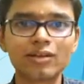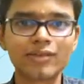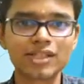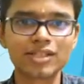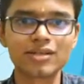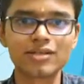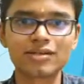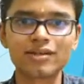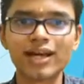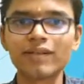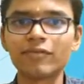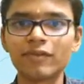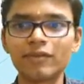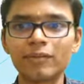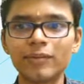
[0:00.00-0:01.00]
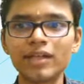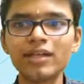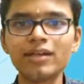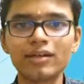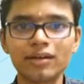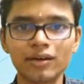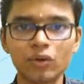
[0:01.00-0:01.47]
questions that we will
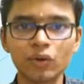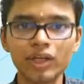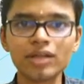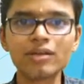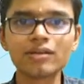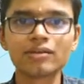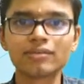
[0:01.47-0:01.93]
be doing